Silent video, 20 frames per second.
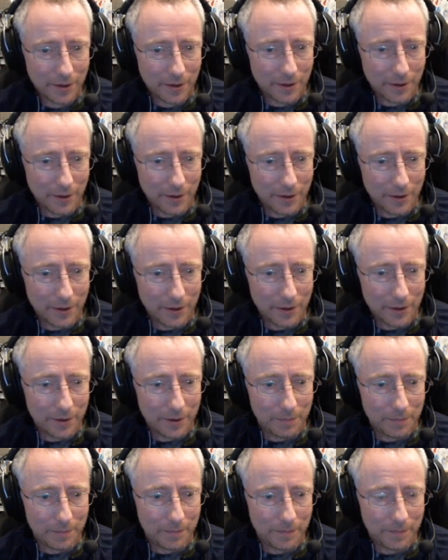
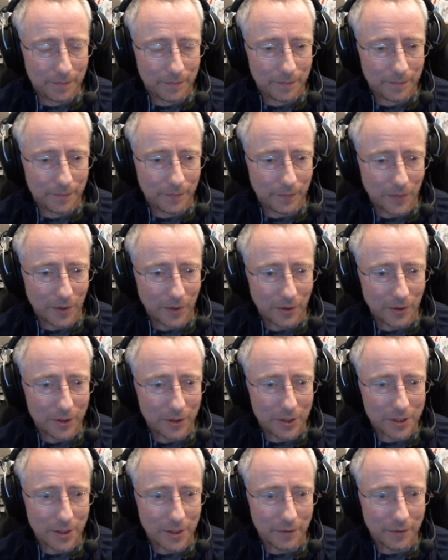I'll
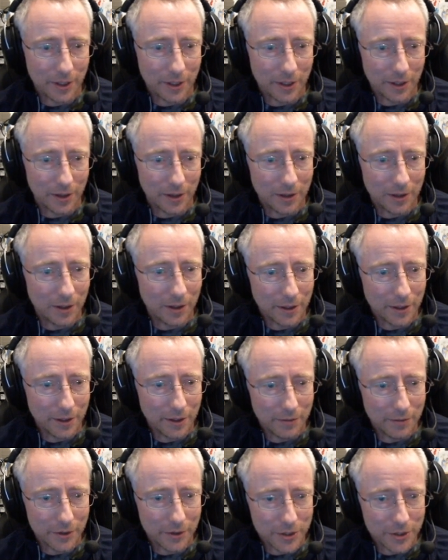just have to get lucky
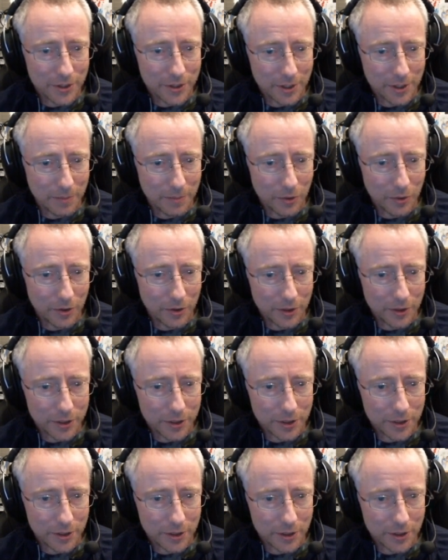versus
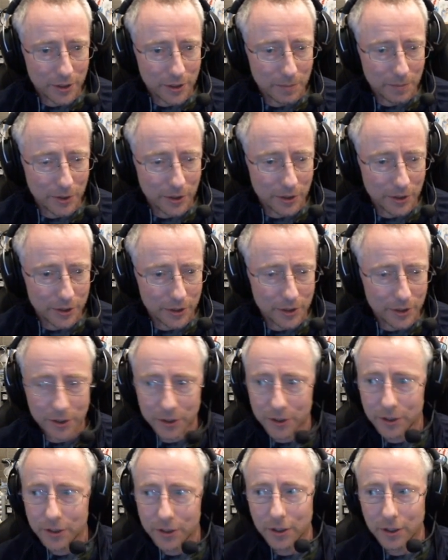
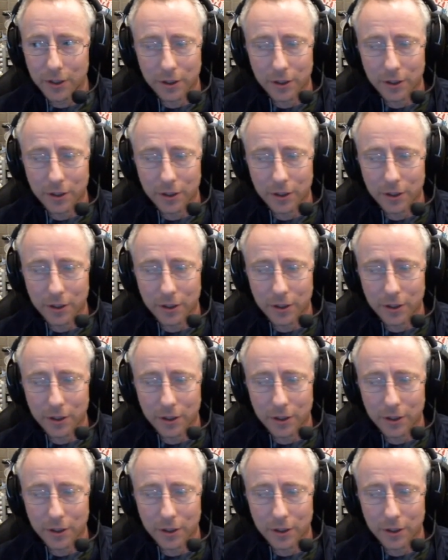Empiricist.